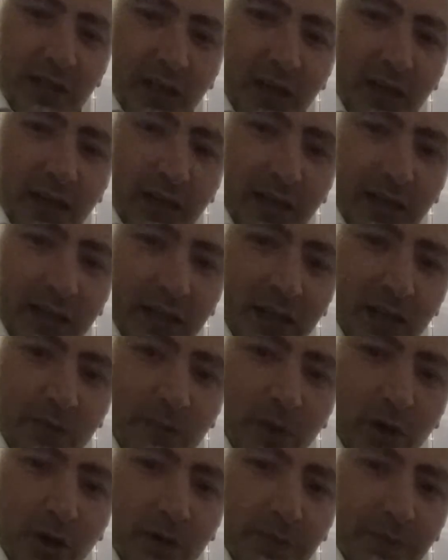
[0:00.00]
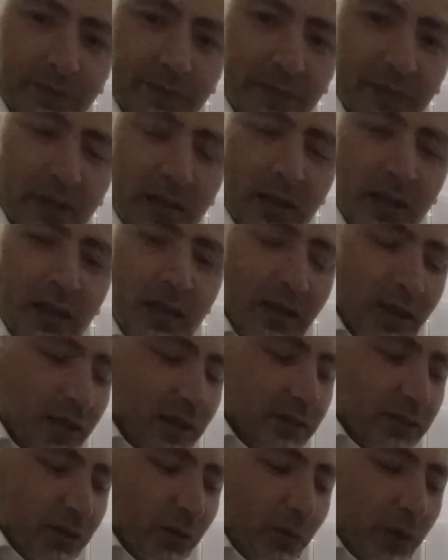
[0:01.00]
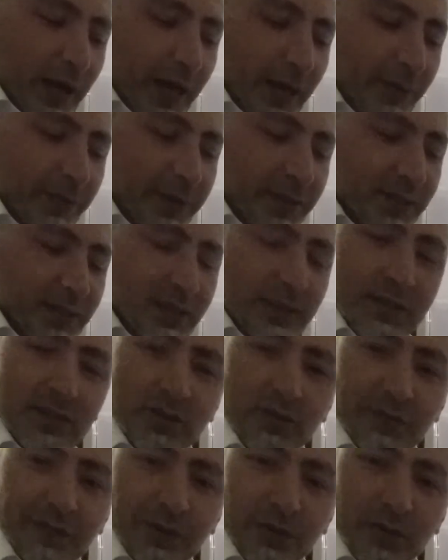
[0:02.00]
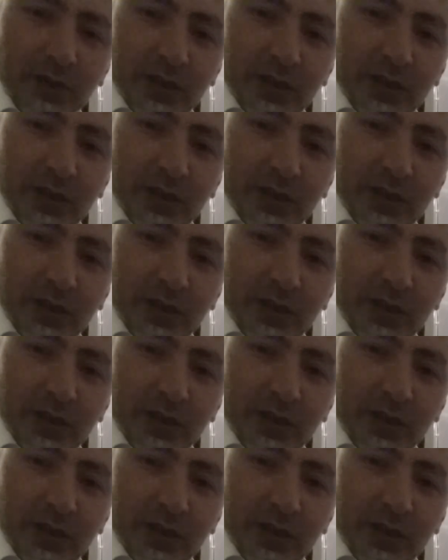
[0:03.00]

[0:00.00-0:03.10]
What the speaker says: that are in the bottom. So what happens is you fill